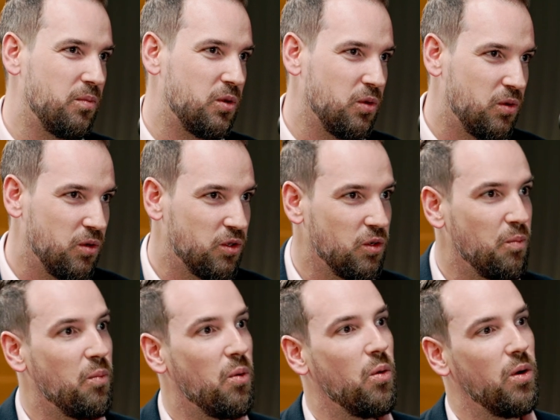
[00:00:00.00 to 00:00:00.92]
to, to
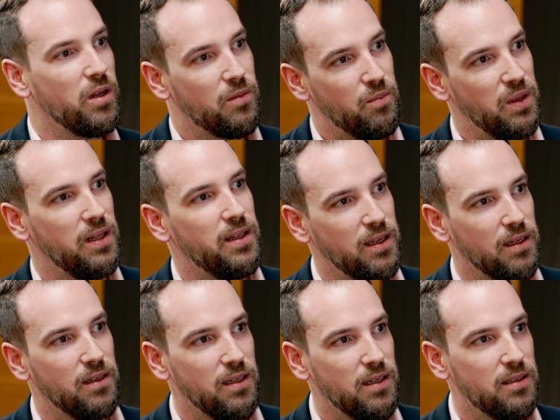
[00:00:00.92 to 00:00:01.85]
support
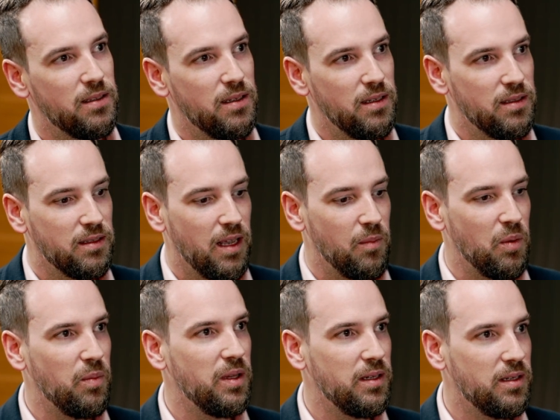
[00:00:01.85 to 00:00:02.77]
building these these
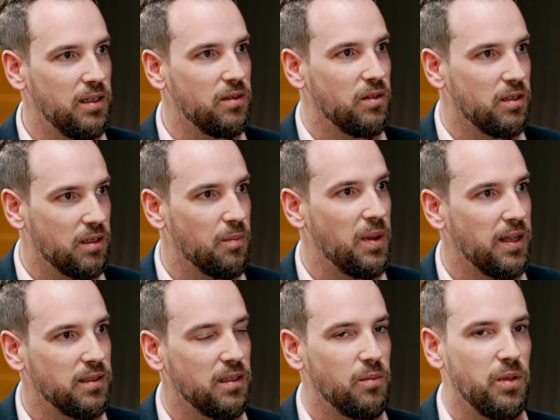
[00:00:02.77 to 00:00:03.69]
capabilities or this
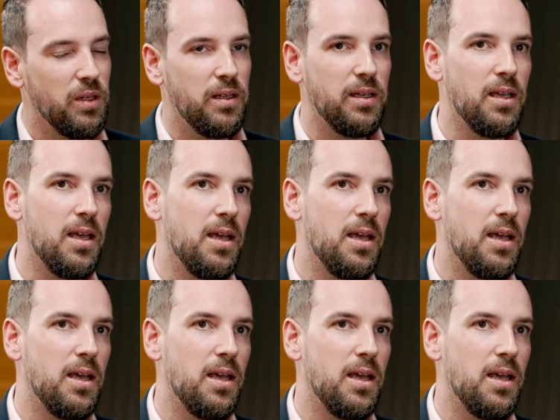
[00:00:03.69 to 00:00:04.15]
capacity building.